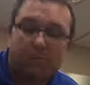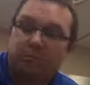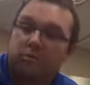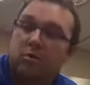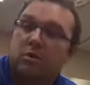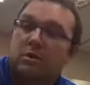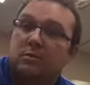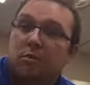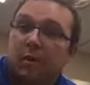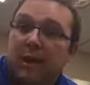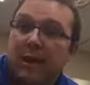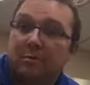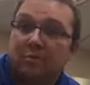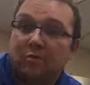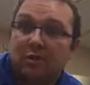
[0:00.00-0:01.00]
proximal
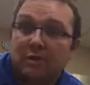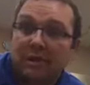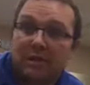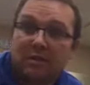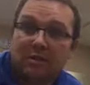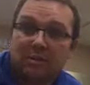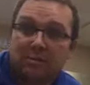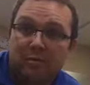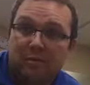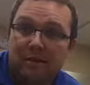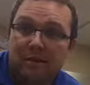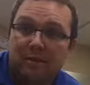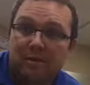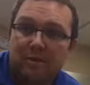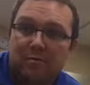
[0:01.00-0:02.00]
hamstring tendinopathy
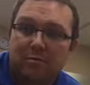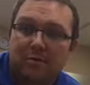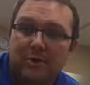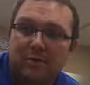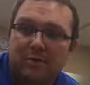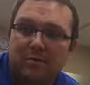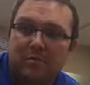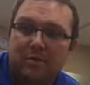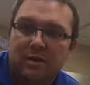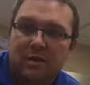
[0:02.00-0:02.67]
that's compressive,